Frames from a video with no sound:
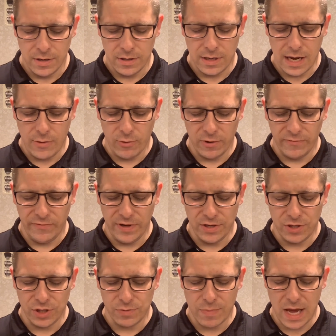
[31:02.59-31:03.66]
Network
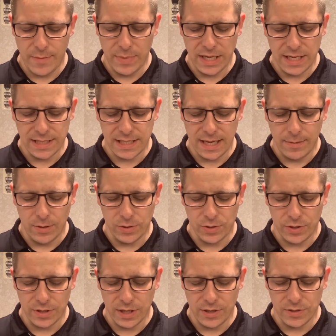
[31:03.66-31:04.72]
features might be disabled
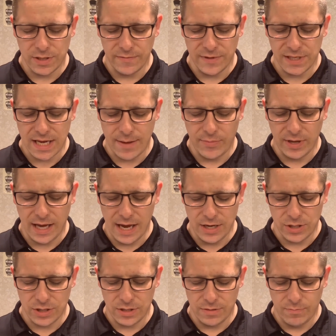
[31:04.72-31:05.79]
during the use of this
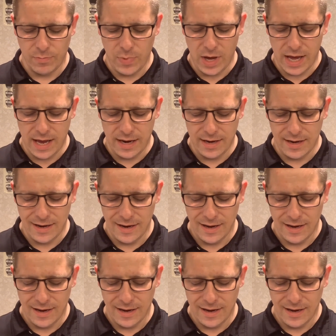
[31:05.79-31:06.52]
application, but